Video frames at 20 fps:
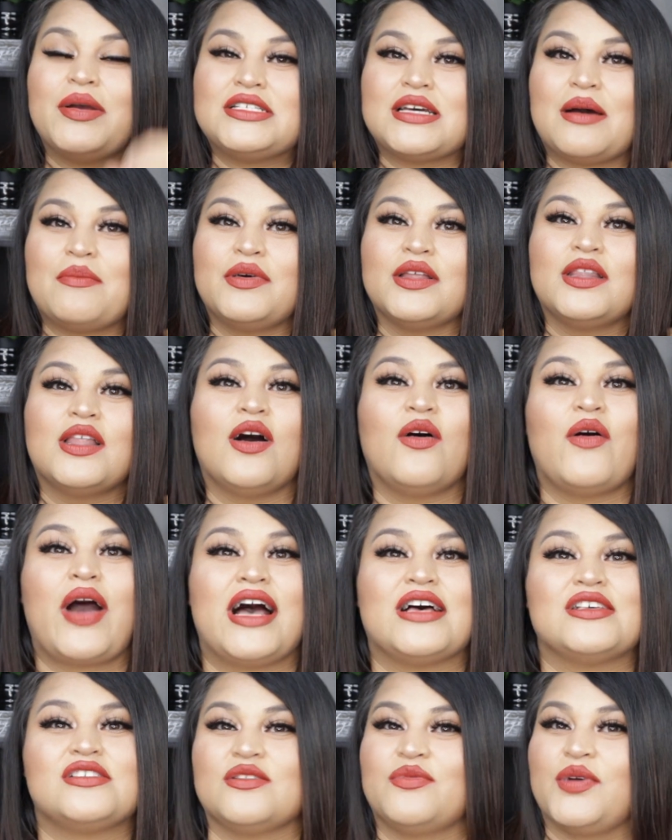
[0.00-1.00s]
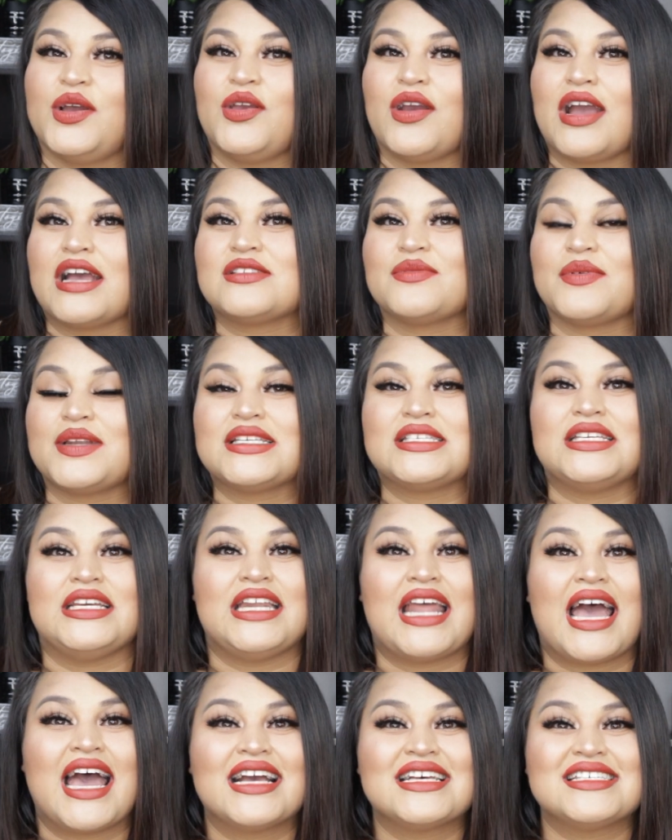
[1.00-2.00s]
down below as to what you guys want to see
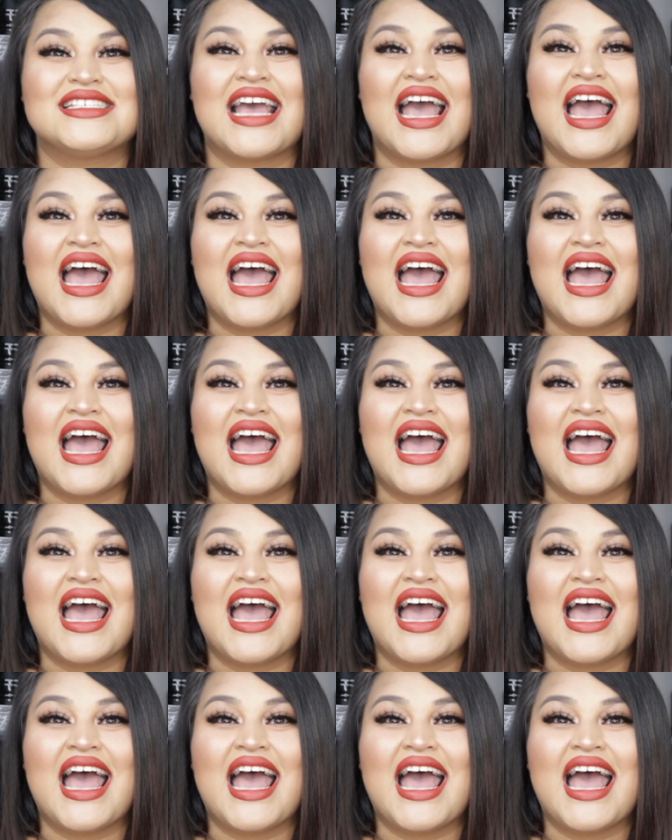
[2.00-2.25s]
next.